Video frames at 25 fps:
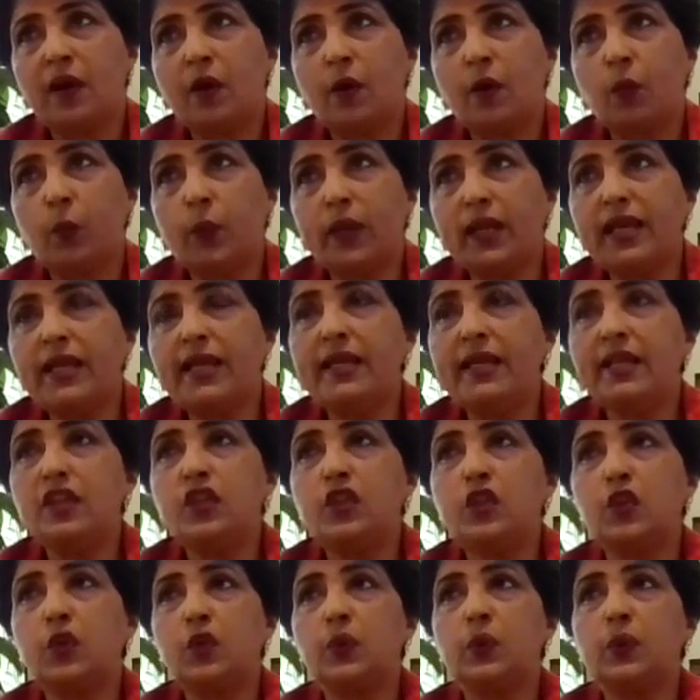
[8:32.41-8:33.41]
willing
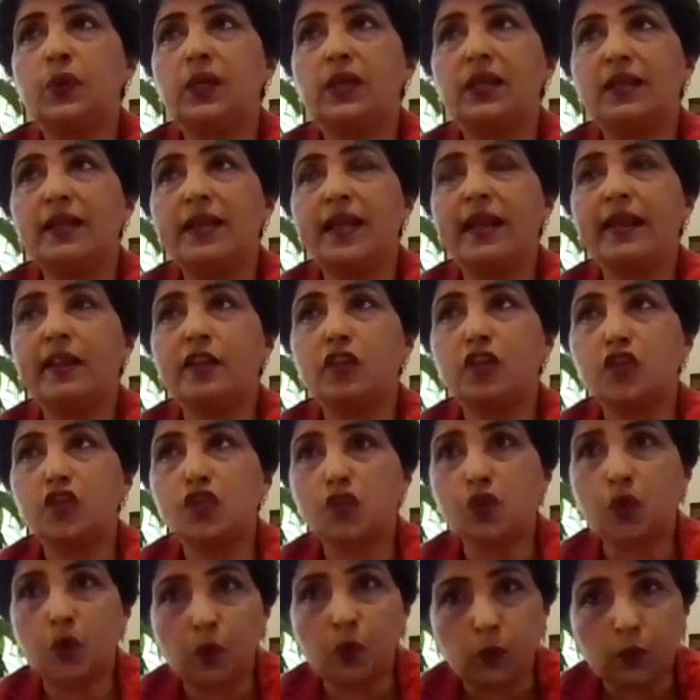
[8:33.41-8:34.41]
to connect
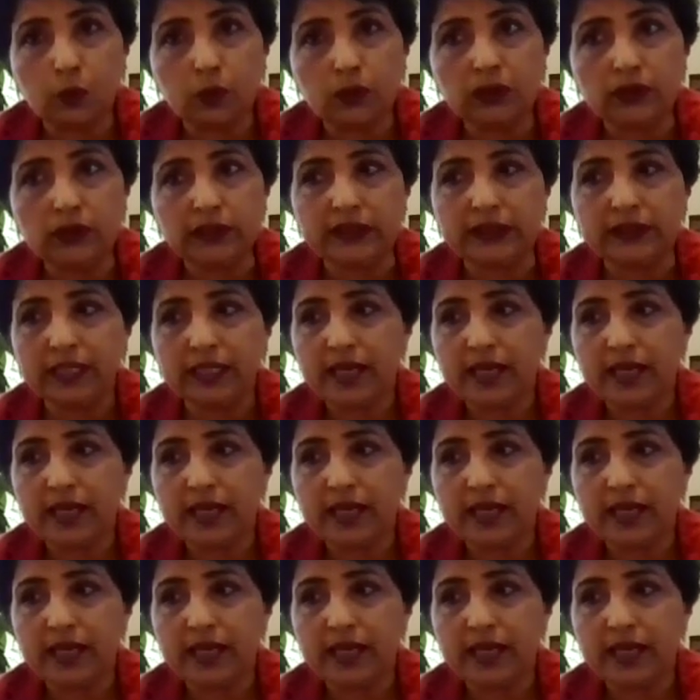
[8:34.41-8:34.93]
schools